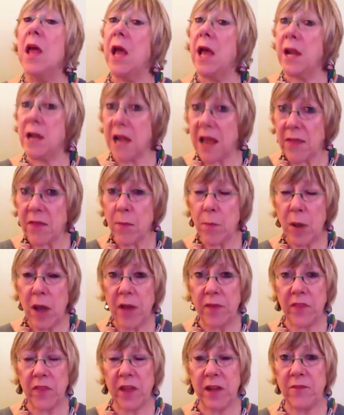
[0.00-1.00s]
Another
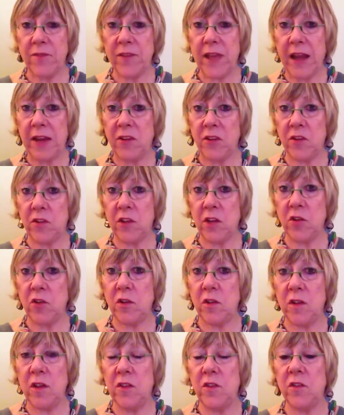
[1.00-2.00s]
part that factors
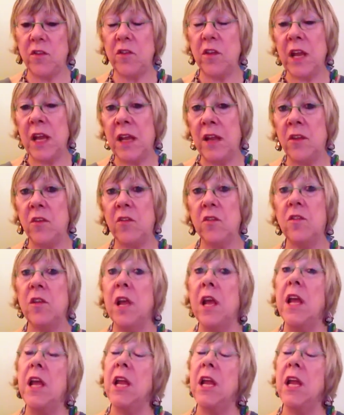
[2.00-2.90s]
into this is